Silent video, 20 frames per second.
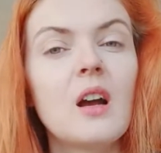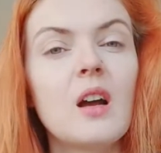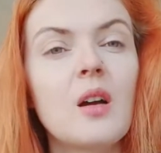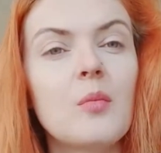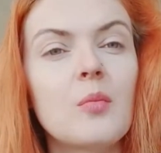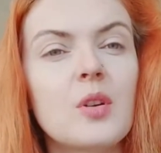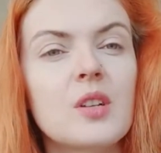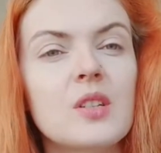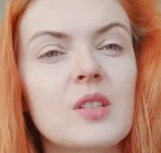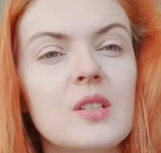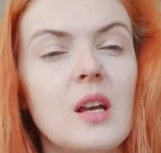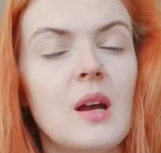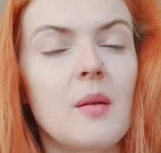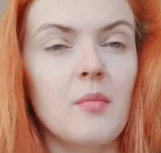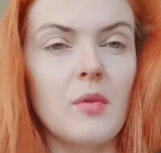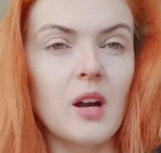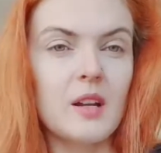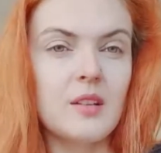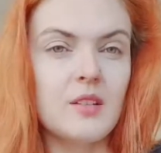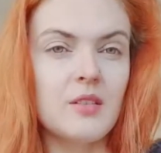because I'm
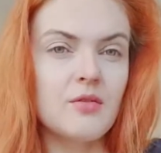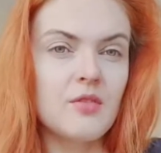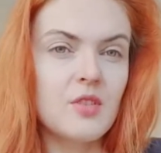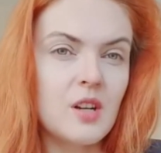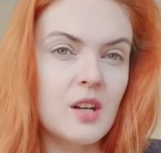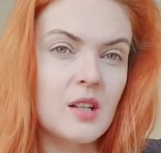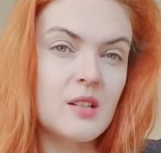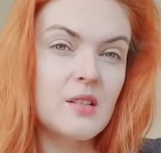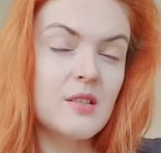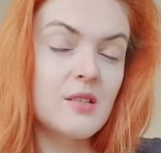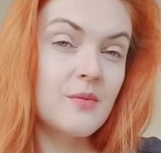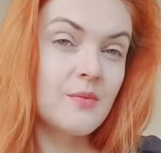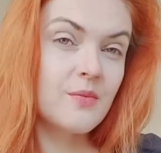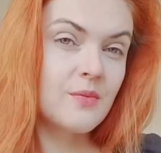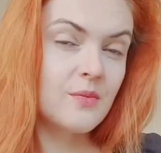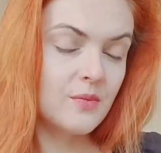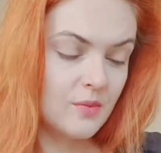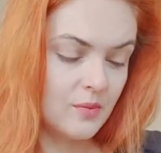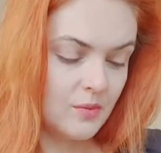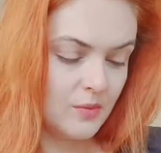kind of dressed
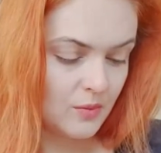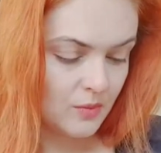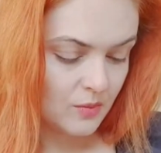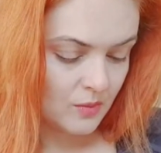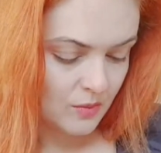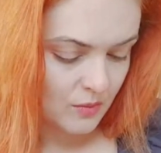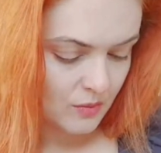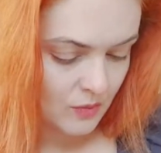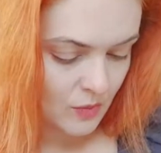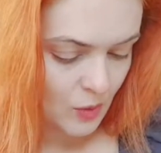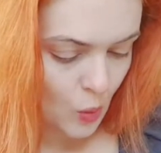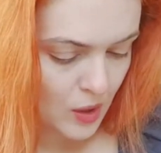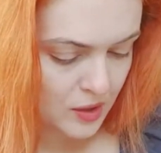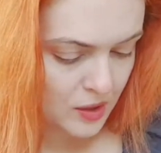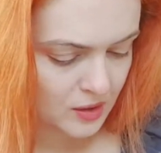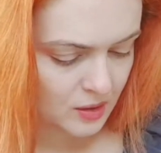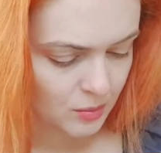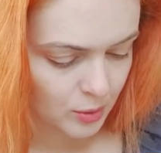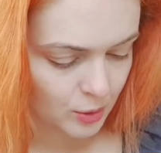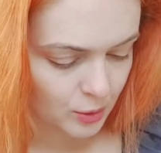quite
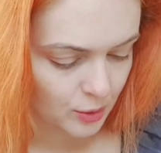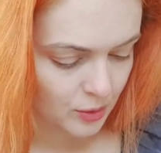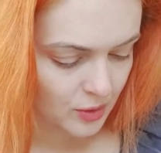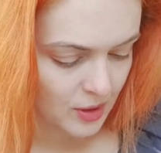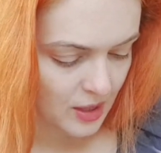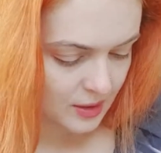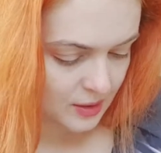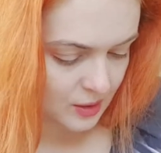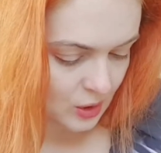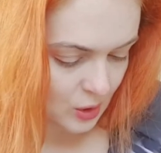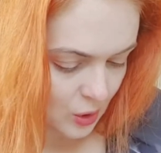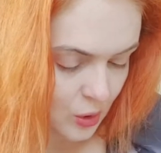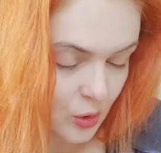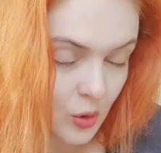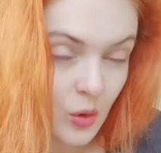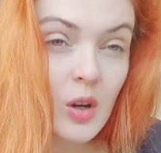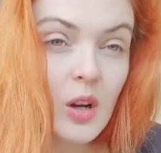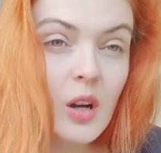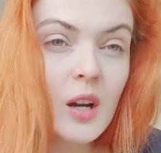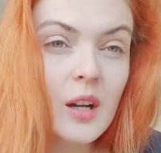simple today, so
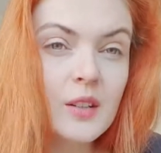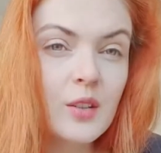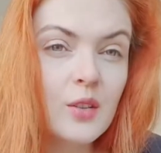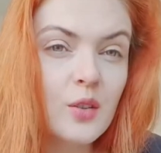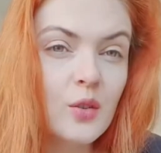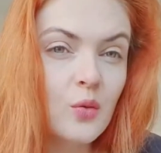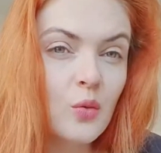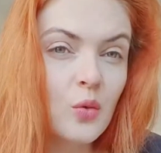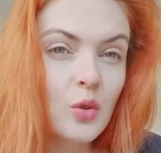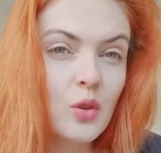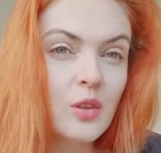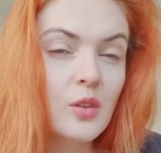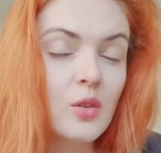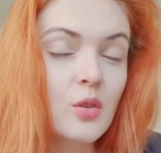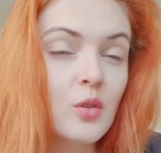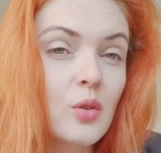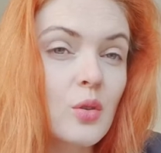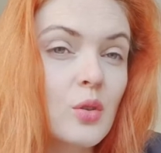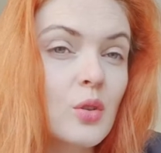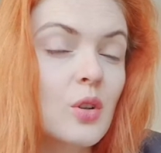I didn't want
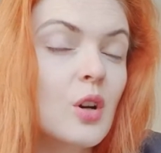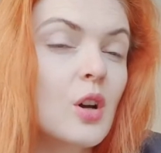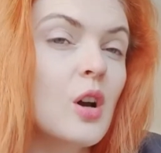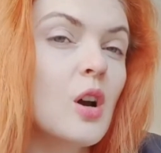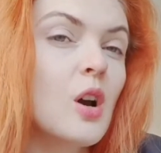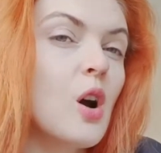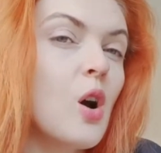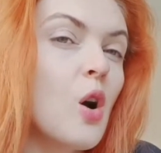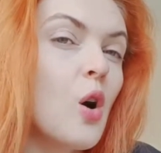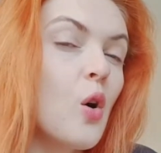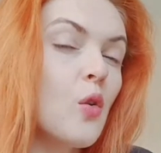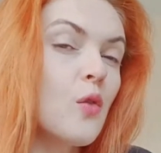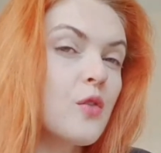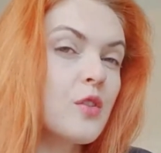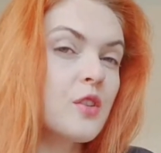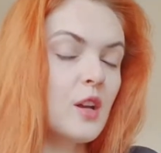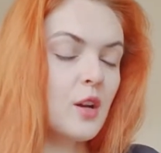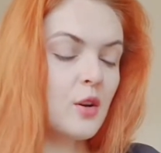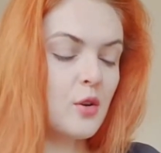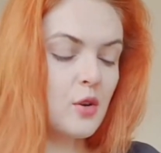to over
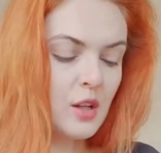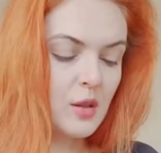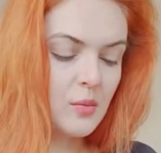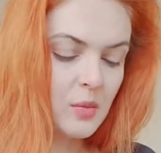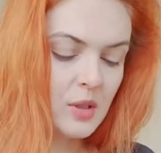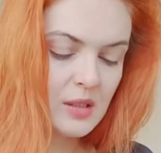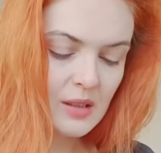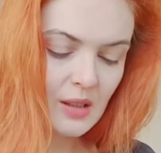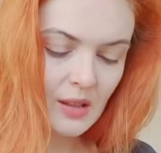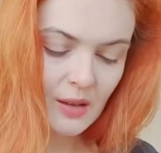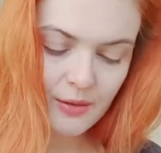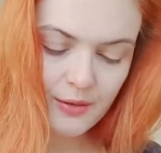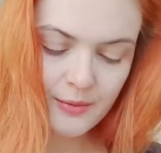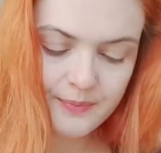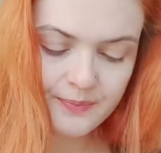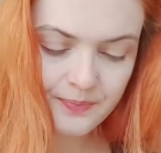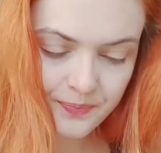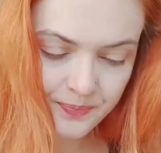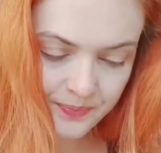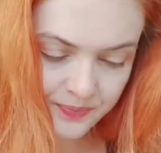decorate myself.
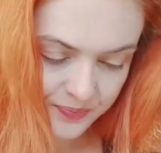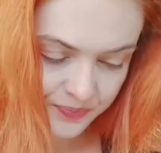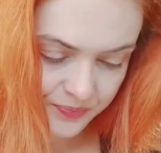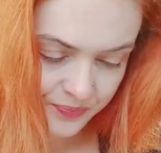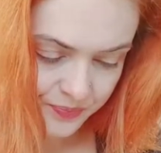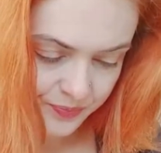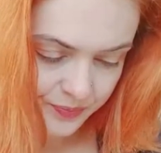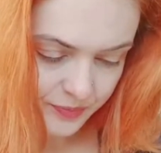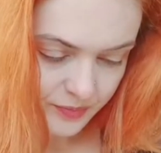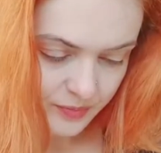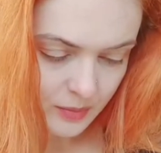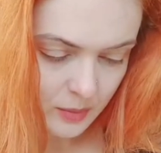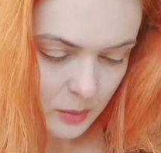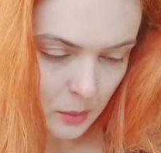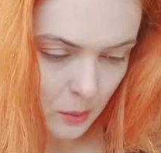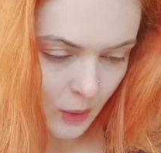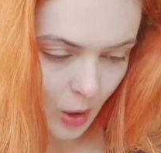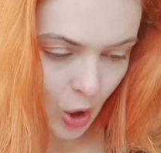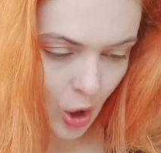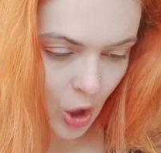
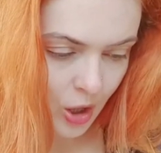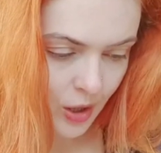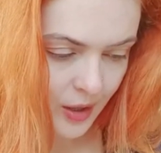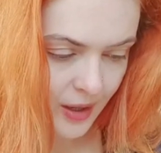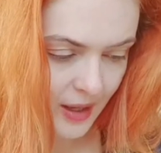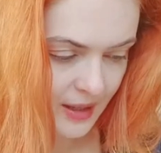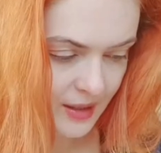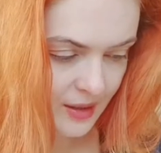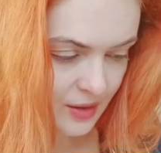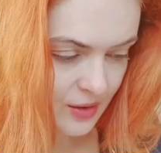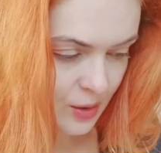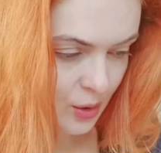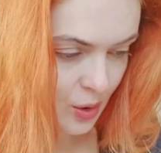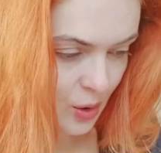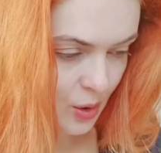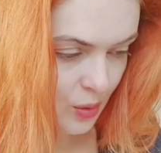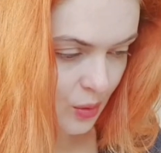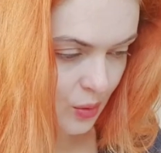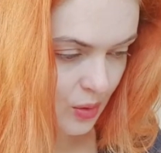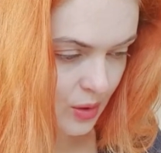Okay,
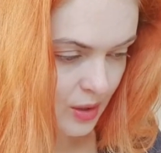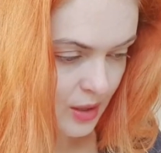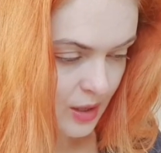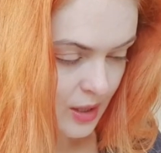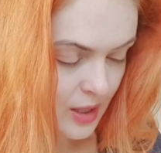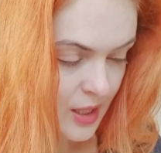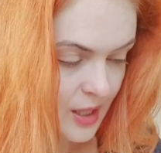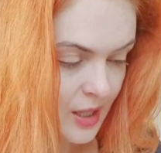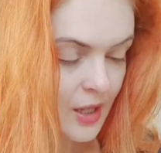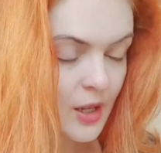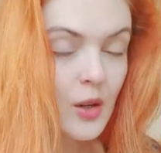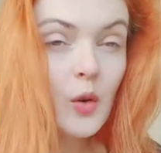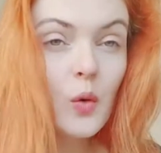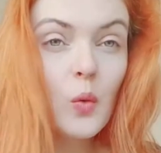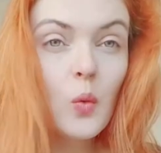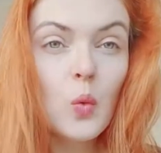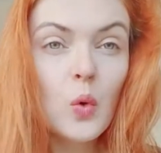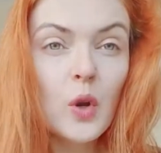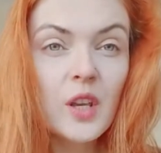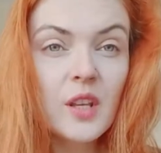so
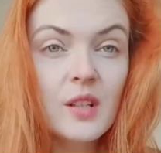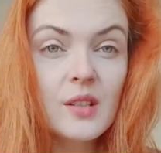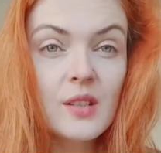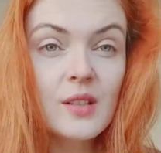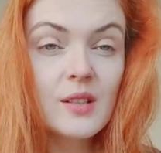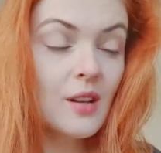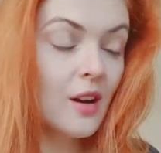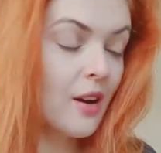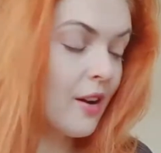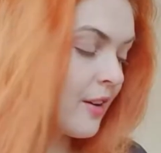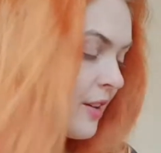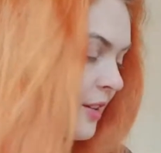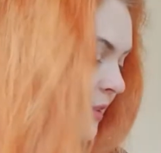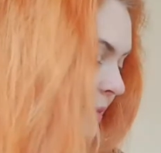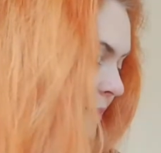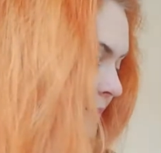we start.